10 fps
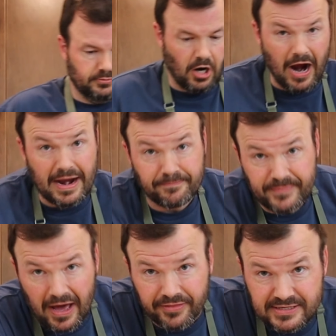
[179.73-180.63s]
All right,
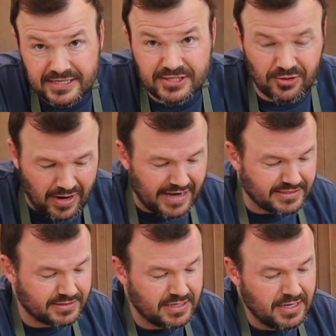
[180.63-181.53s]
now this is the
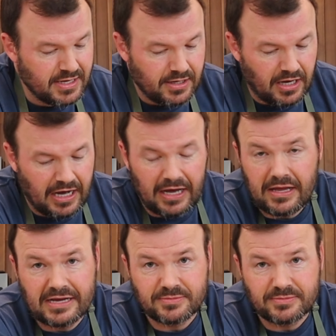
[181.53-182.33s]
rice. As